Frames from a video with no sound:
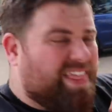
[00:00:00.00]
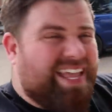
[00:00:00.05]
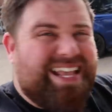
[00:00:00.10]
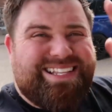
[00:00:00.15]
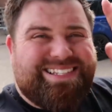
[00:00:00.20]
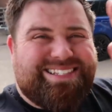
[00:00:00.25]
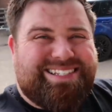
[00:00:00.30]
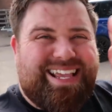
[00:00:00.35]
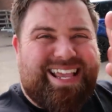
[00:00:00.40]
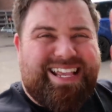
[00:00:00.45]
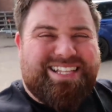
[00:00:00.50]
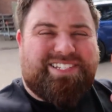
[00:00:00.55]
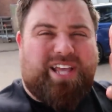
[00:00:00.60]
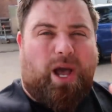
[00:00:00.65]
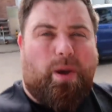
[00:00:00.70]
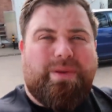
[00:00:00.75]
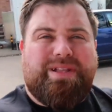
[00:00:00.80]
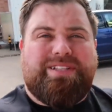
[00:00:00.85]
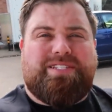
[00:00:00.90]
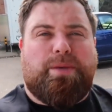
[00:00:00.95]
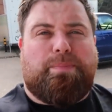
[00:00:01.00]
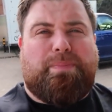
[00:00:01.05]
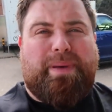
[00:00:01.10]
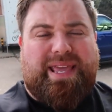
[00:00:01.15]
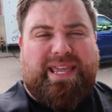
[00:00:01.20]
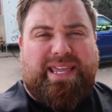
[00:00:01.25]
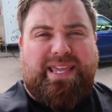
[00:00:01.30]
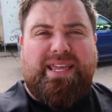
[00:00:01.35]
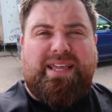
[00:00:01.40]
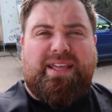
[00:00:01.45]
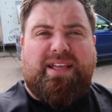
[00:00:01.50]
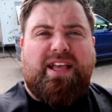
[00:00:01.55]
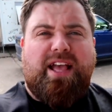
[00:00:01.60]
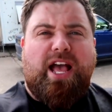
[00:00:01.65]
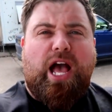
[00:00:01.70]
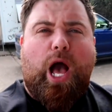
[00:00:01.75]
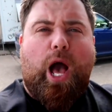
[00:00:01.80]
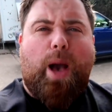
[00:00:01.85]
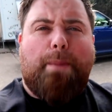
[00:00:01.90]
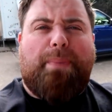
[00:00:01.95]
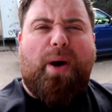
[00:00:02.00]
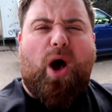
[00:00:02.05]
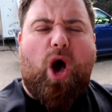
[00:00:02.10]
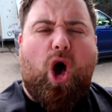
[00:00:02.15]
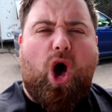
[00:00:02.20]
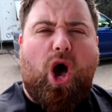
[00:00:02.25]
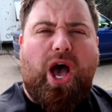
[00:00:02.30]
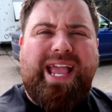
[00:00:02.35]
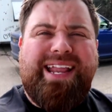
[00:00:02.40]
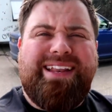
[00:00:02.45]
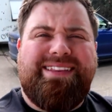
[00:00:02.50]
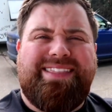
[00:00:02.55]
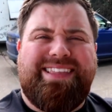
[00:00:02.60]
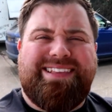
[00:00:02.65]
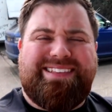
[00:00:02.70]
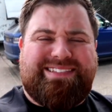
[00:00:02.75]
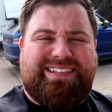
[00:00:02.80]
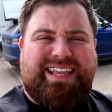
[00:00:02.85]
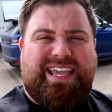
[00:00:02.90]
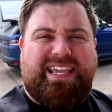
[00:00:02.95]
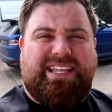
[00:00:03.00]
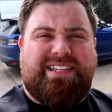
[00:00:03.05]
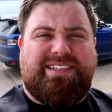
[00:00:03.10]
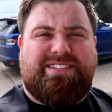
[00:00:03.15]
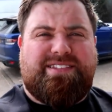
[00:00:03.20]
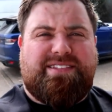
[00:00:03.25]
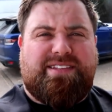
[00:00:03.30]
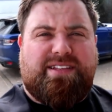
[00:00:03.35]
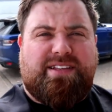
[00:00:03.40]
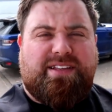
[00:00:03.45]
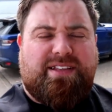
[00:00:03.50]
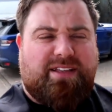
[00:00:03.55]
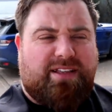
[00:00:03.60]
This is going to be a behind the scenes